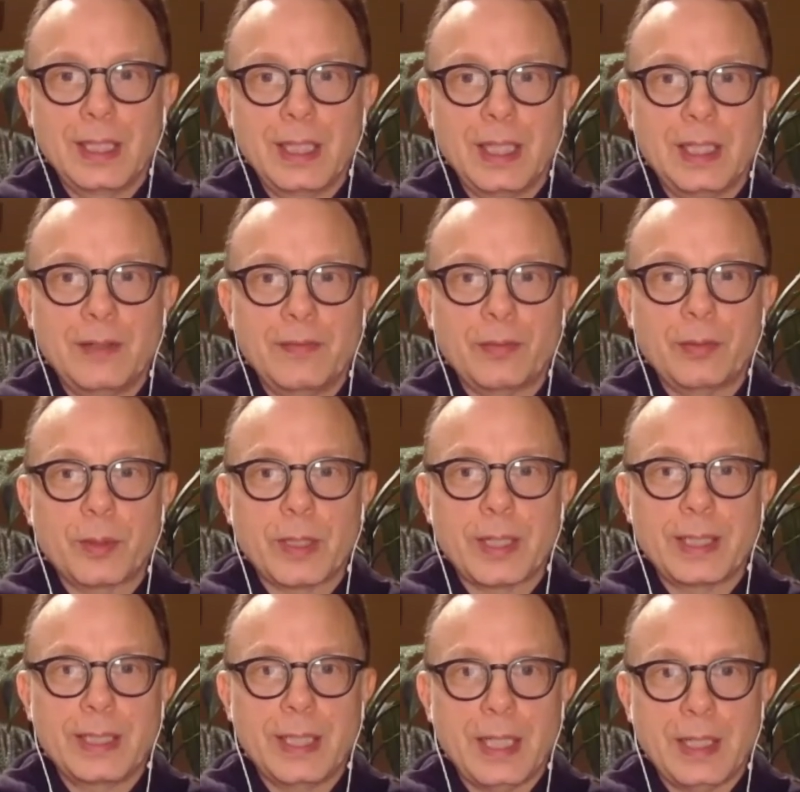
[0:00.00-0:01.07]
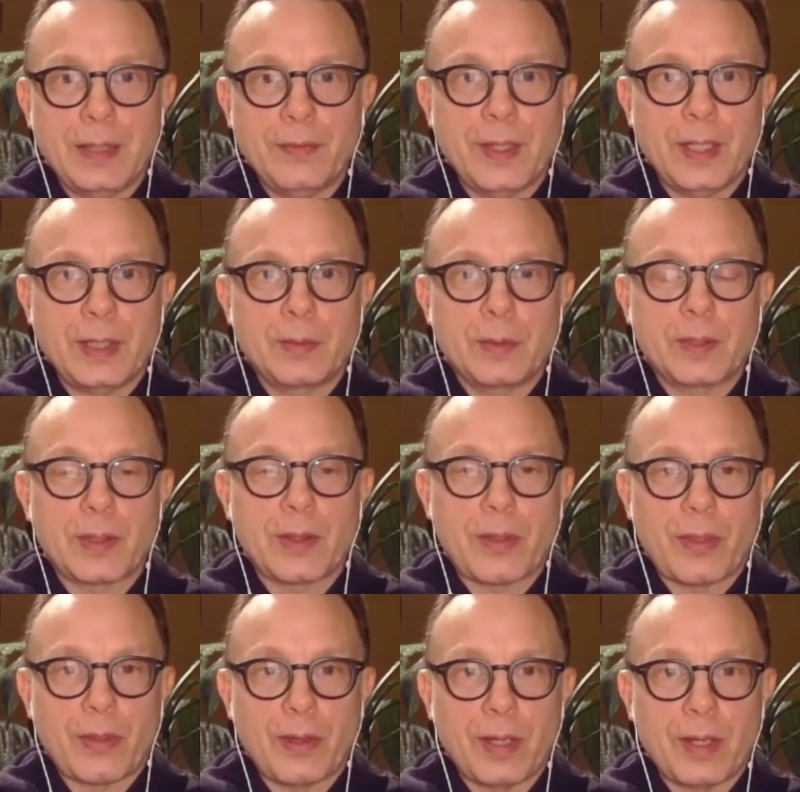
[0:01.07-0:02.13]
And if we're identified with the
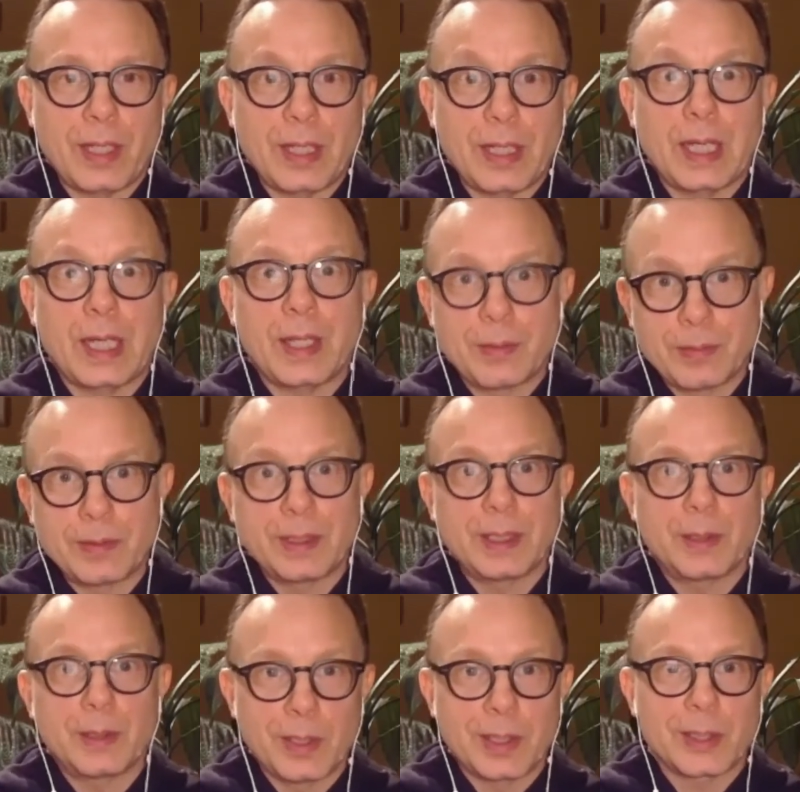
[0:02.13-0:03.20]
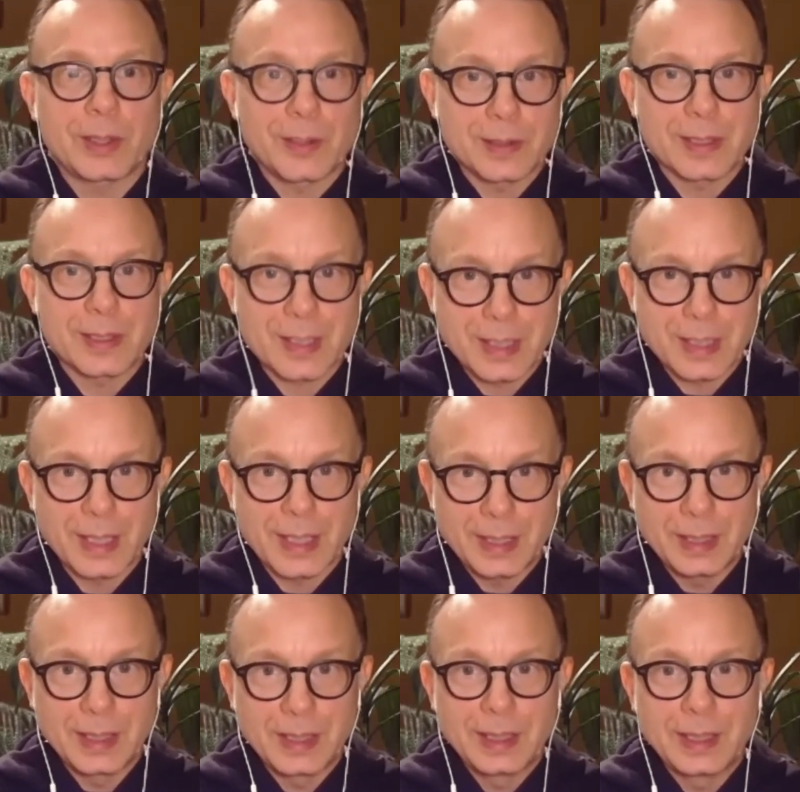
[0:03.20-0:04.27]
thought, I really want a good
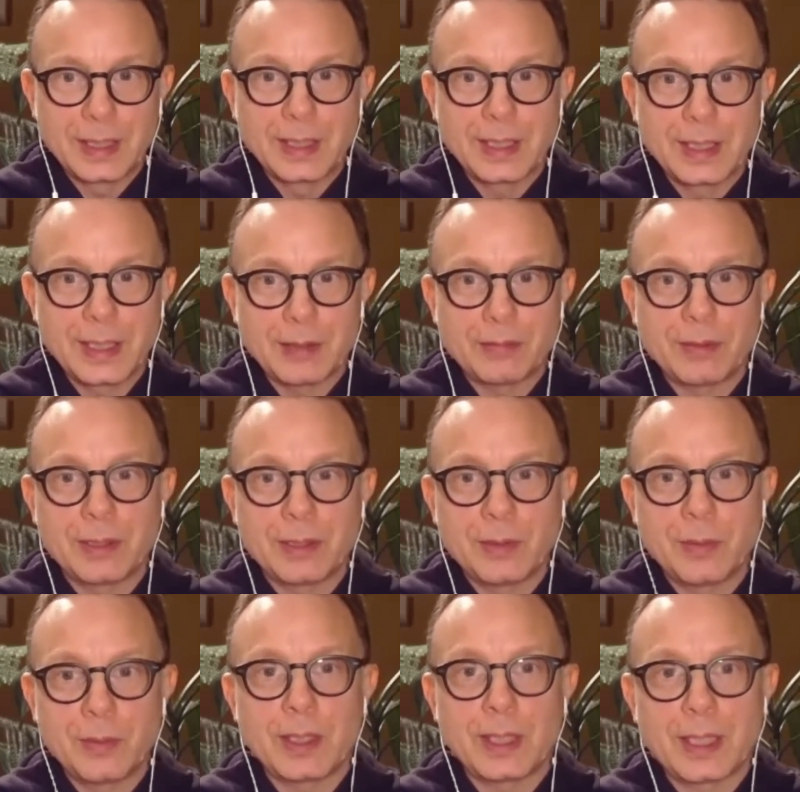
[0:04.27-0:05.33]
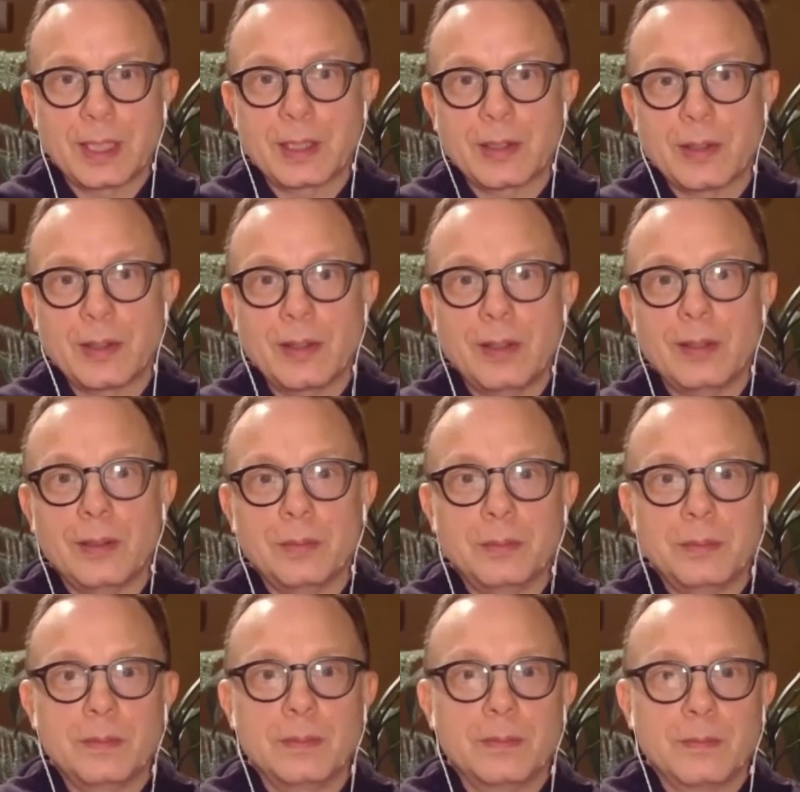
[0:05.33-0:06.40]
sit, I really want to get
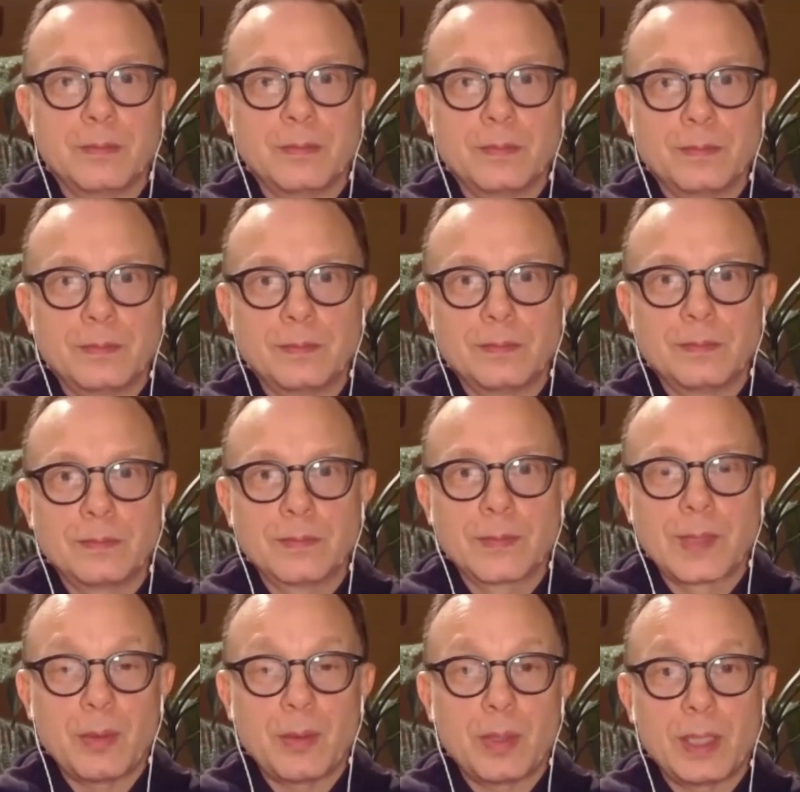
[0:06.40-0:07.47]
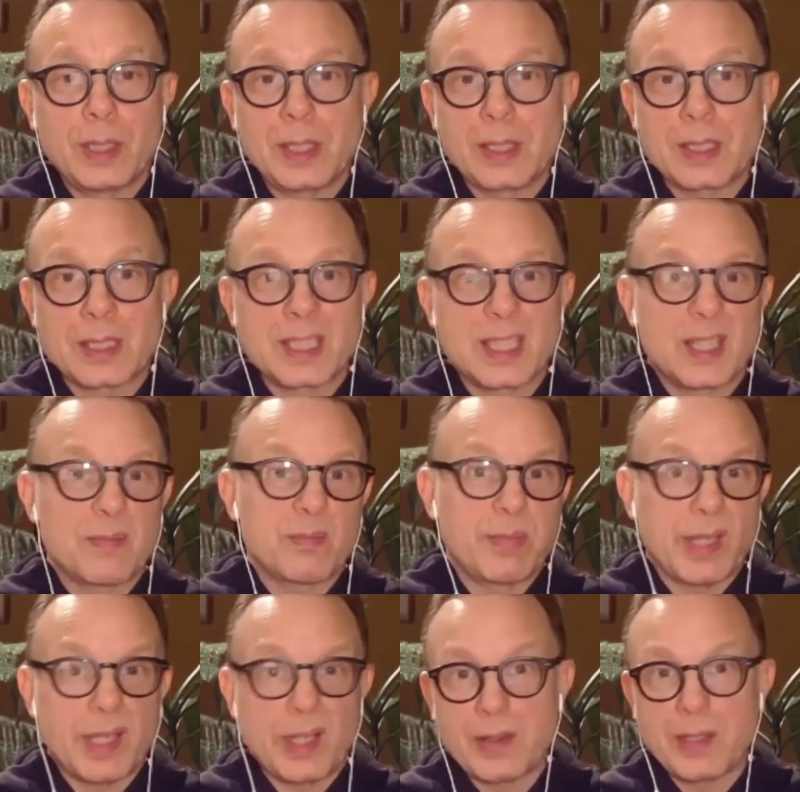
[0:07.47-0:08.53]
calm, I want to sit
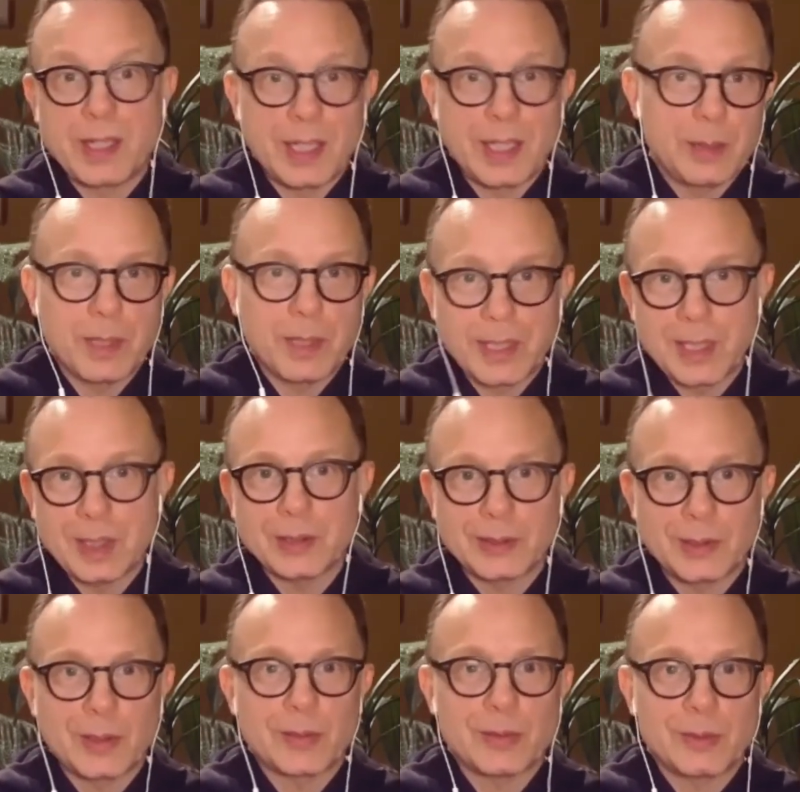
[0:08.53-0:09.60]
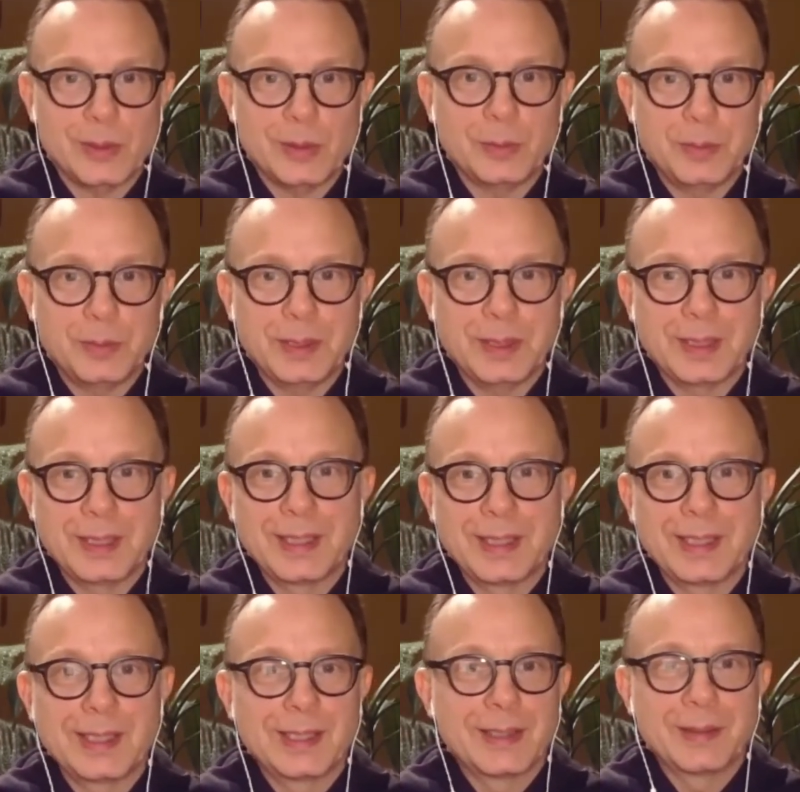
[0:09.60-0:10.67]
better than anybody else in the room,
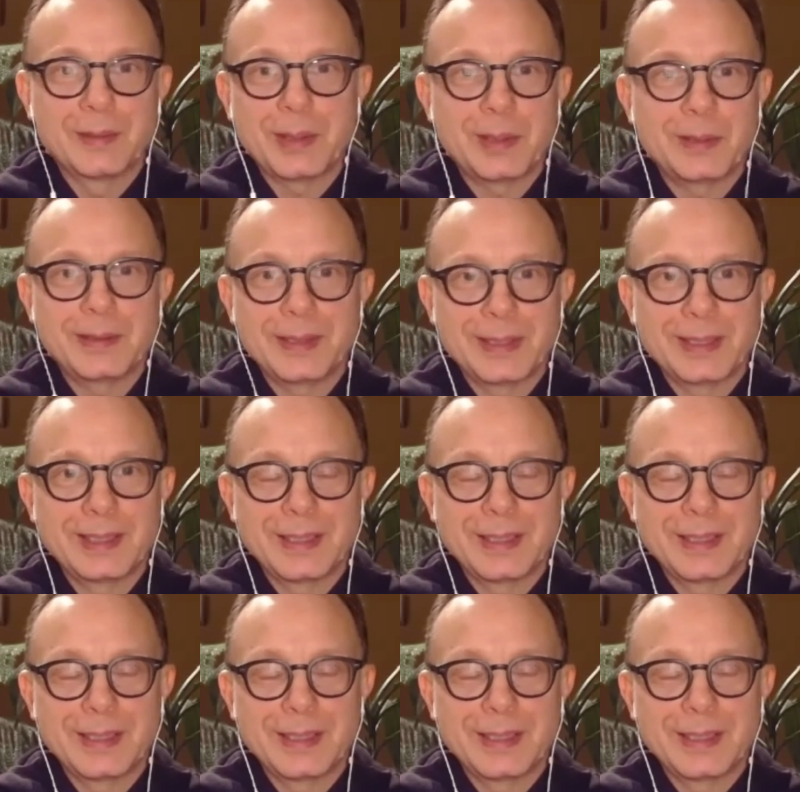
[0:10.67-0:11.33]
well,